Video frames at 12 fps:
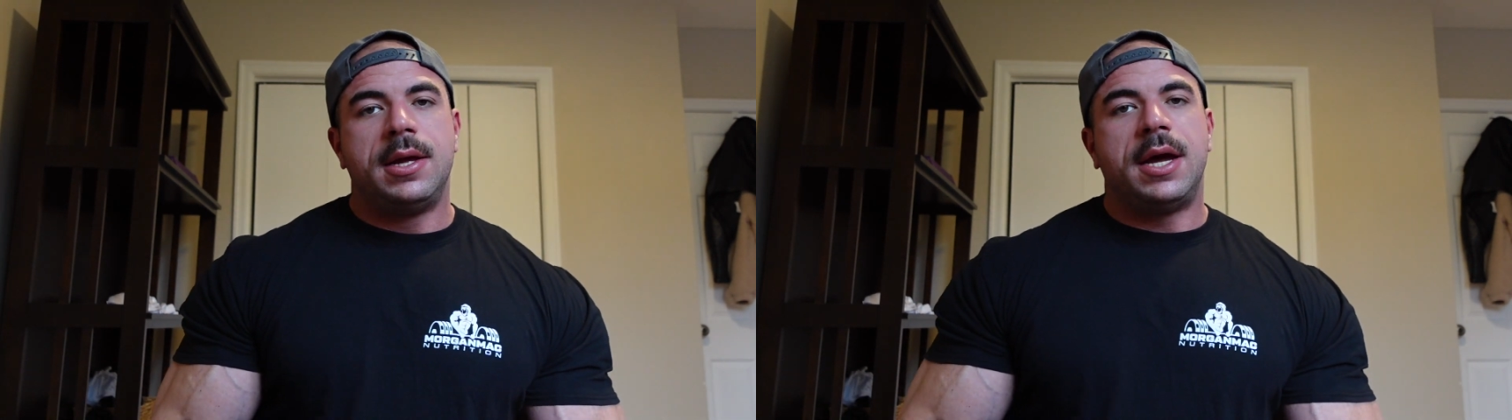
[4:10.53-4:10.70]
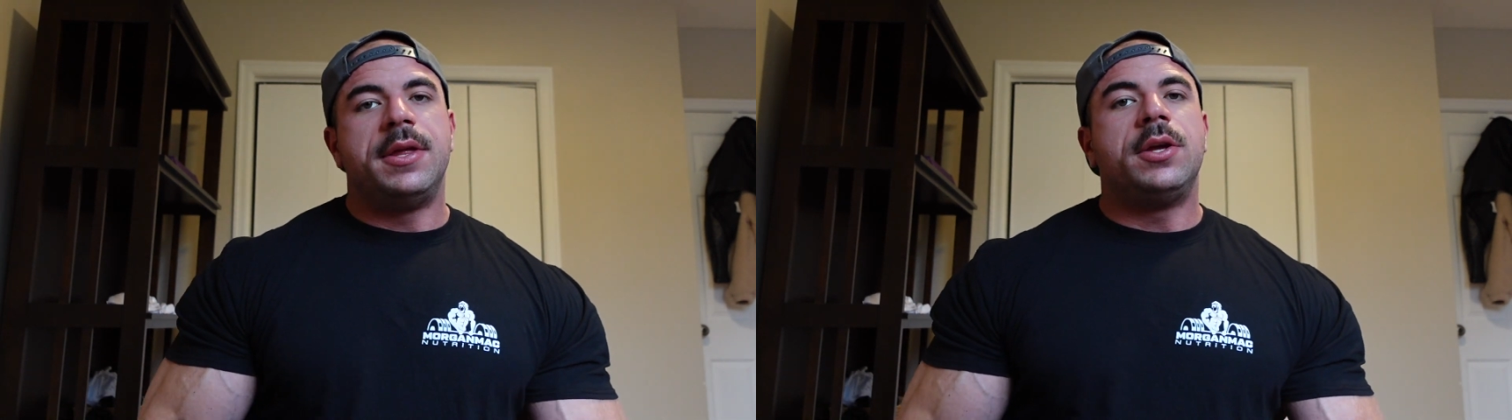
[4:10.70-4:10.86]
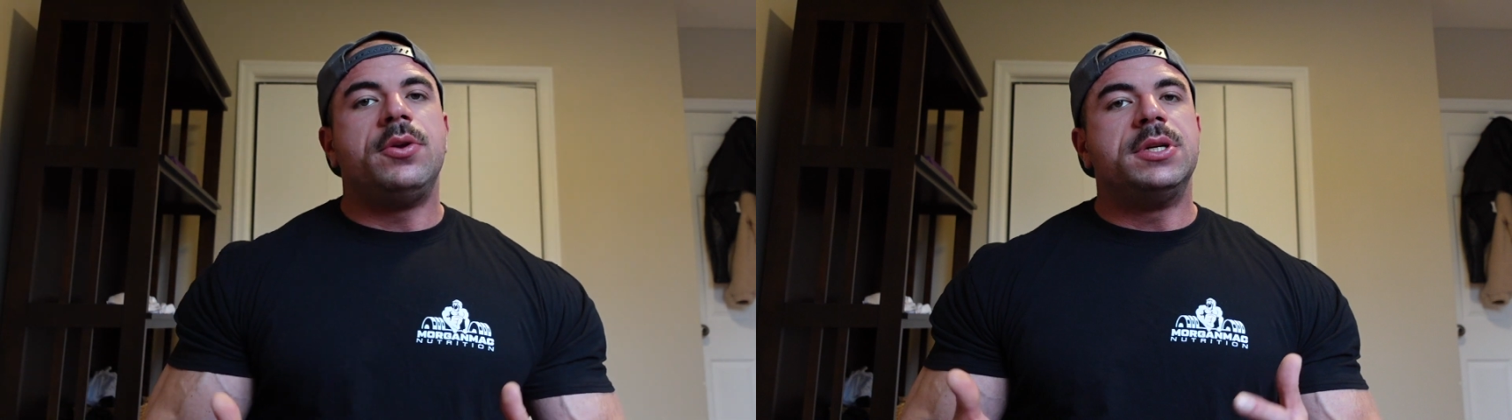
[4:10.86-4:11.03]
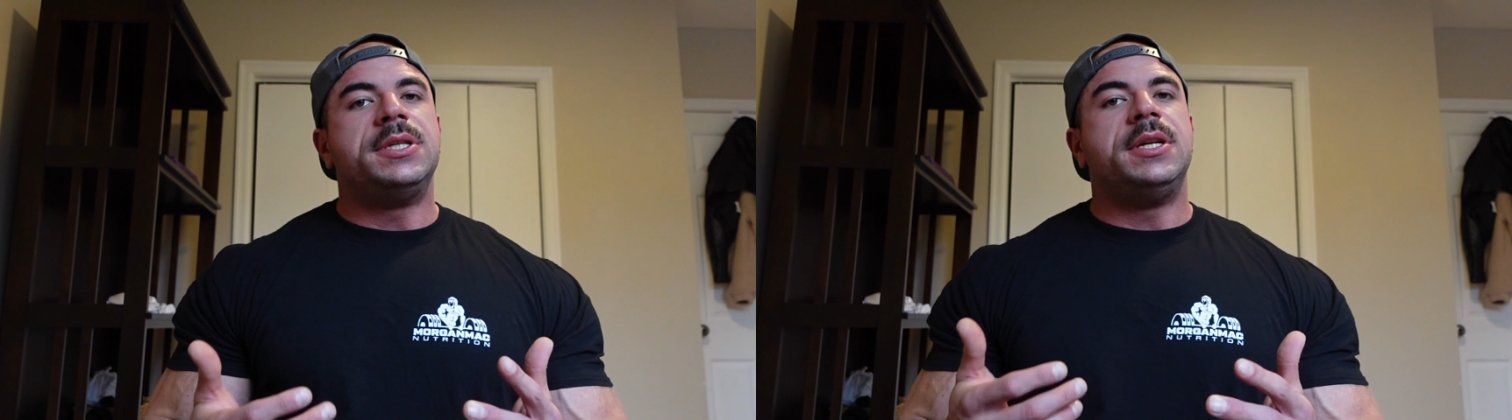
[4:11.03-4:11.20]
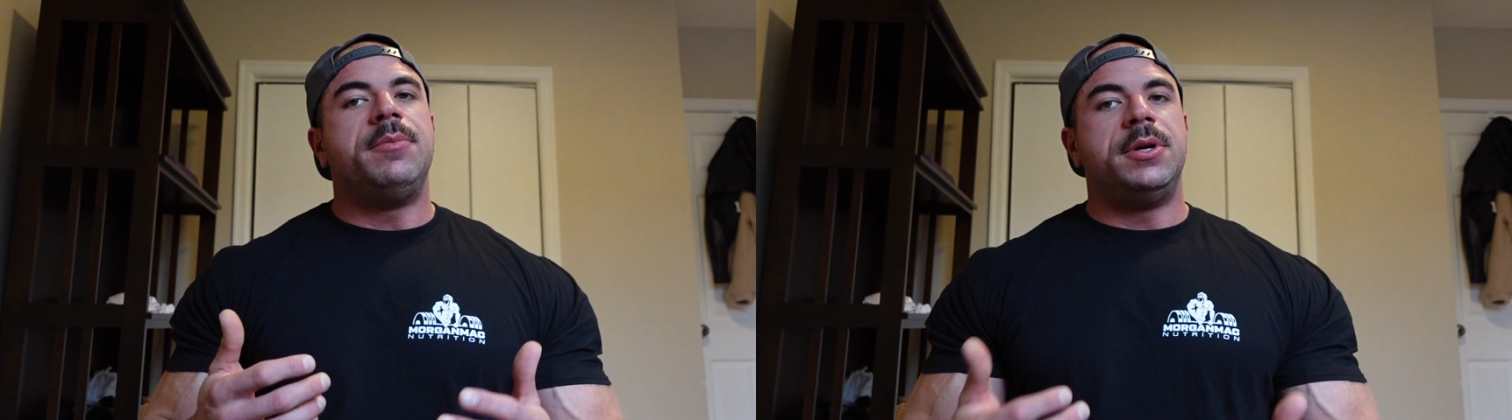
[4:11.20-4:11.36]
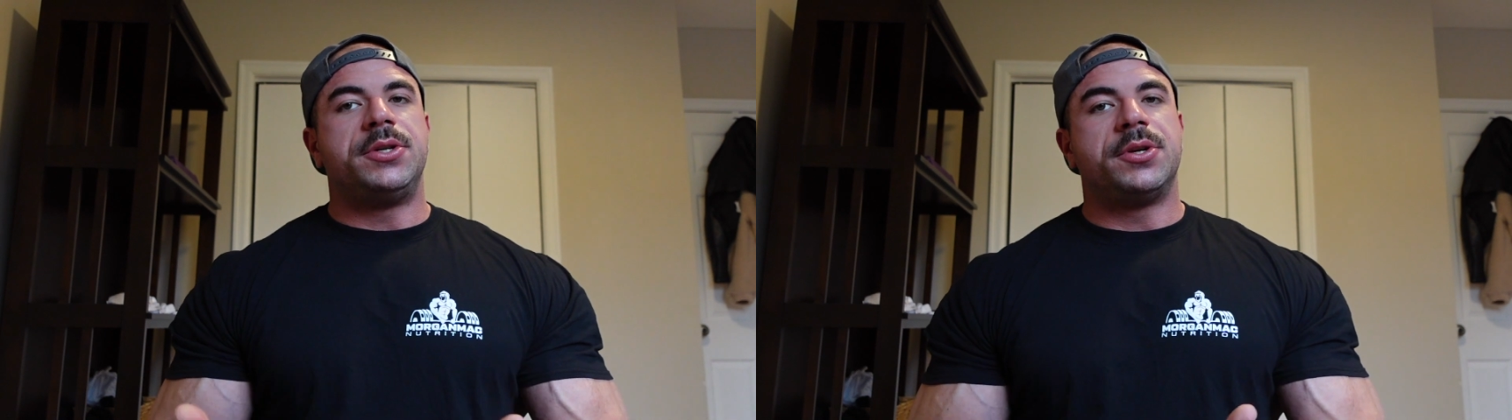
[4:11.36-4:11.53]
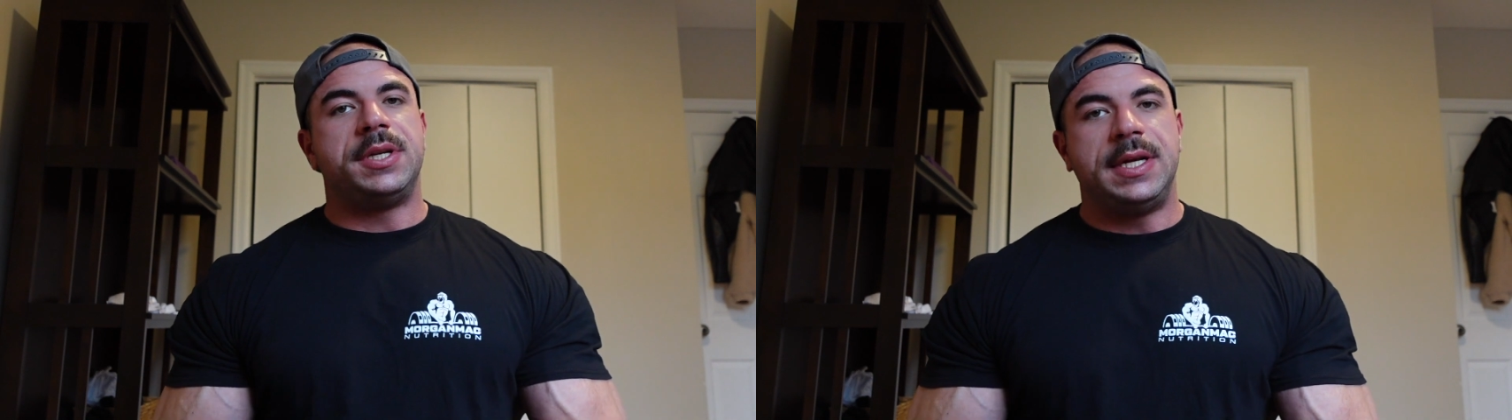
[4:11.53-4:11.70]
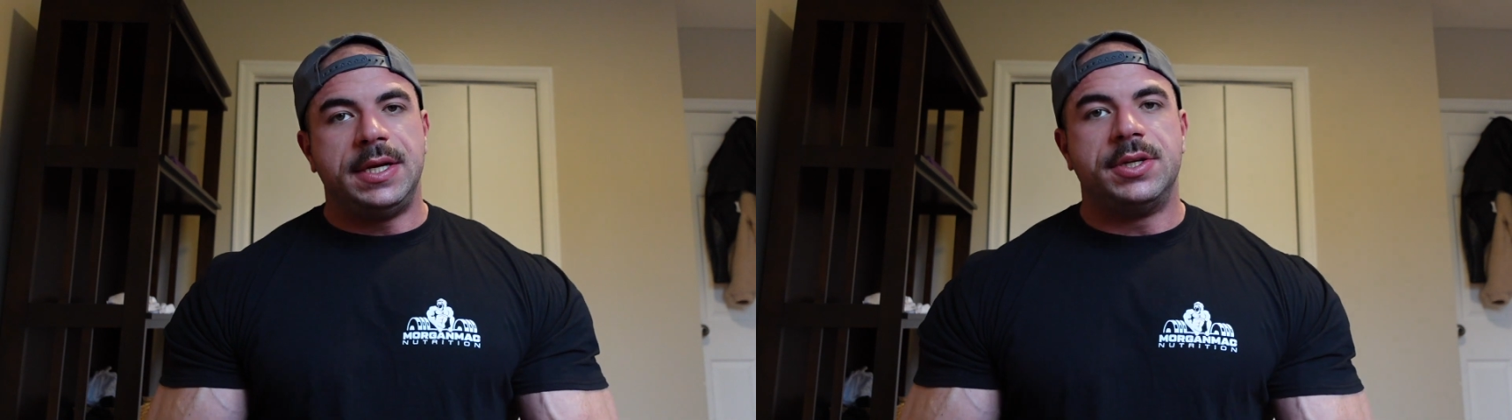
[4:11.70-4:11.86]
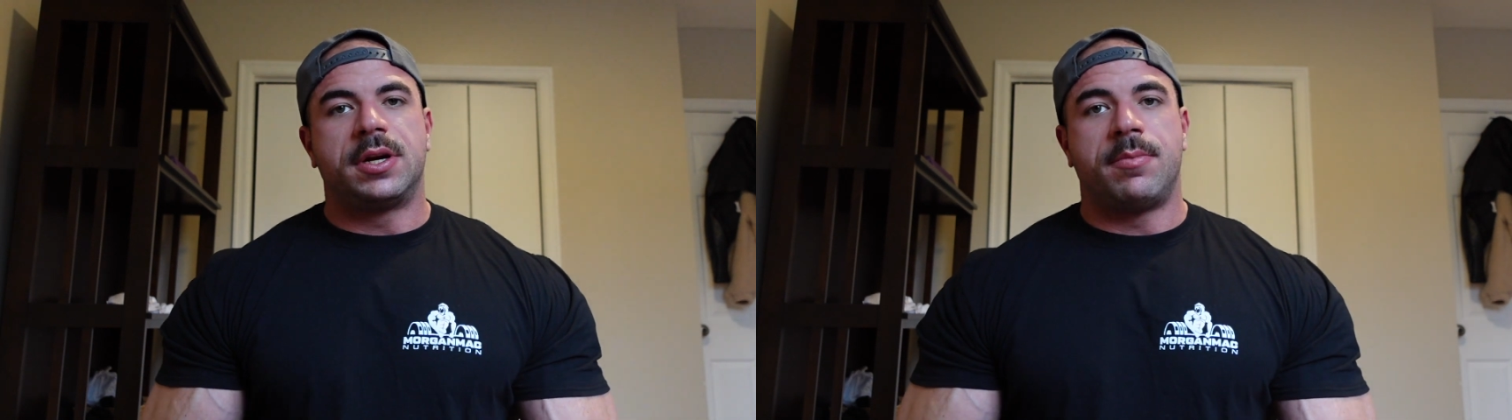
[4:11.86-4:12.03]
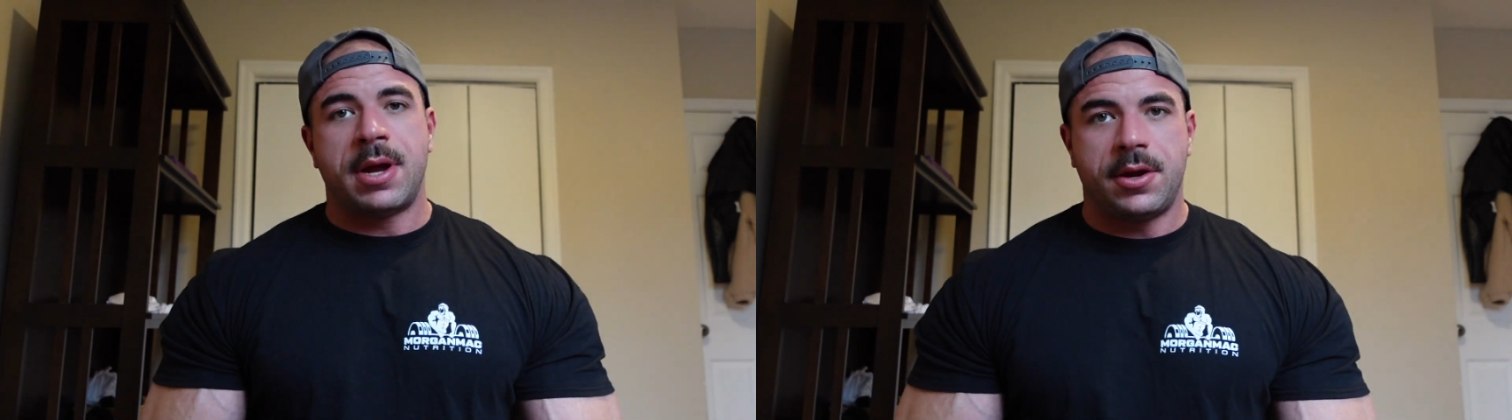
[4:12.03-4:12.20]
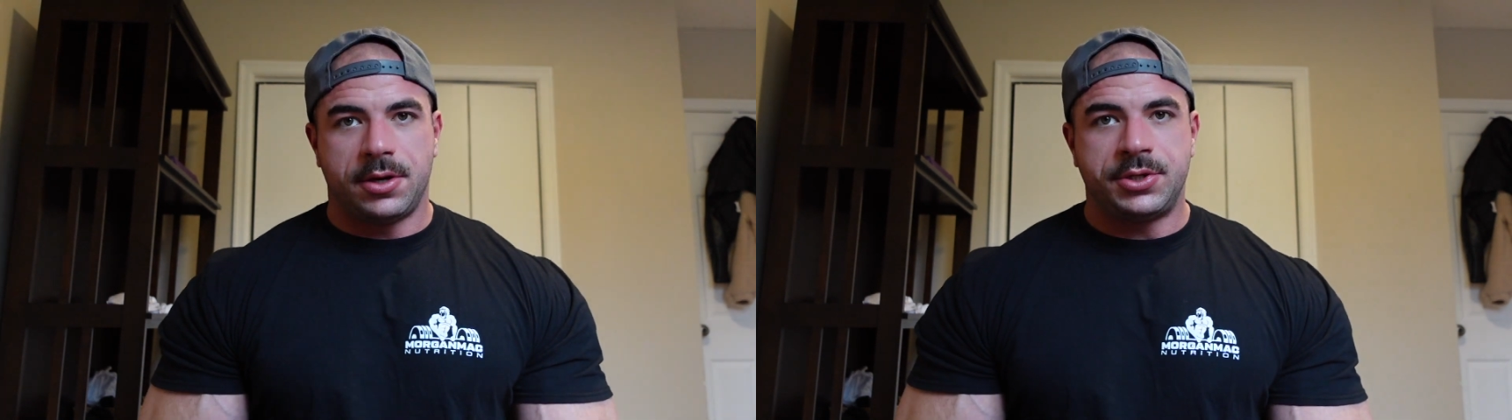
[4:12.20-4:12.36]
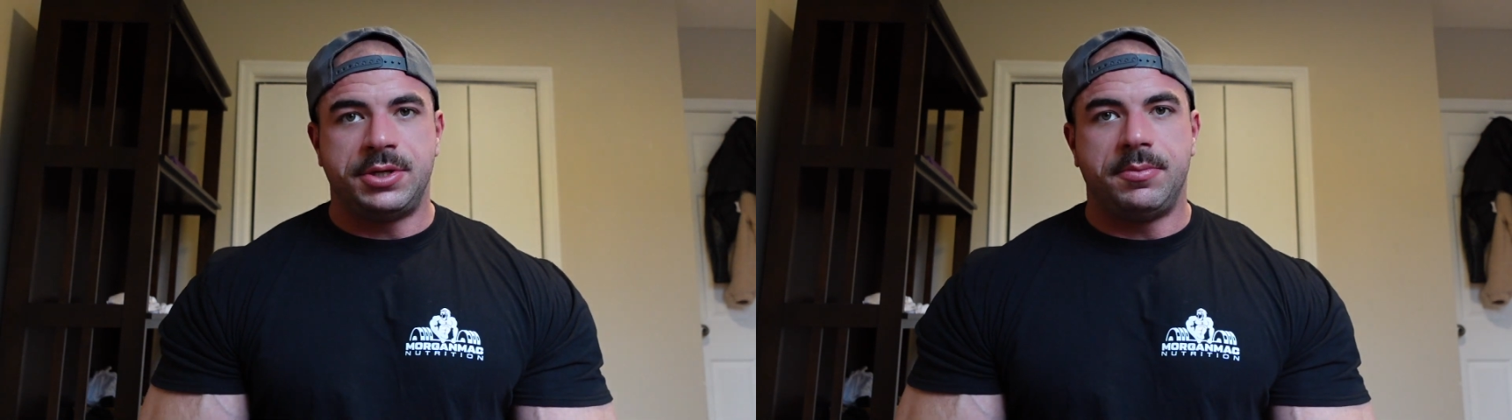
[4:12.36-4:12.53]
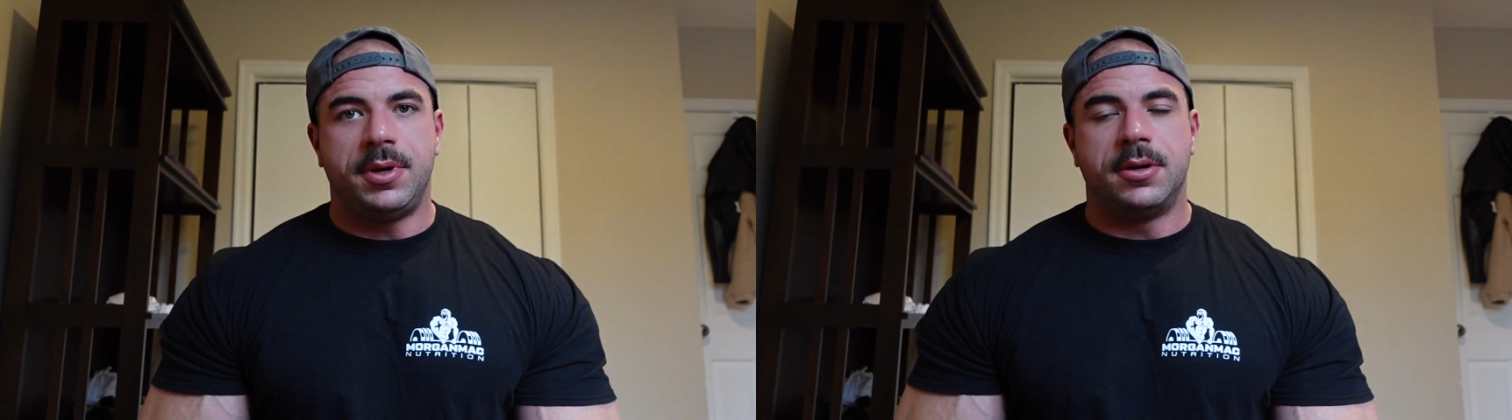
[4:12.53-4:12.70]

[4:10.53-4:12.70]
I think you just need to be strategic about your cheat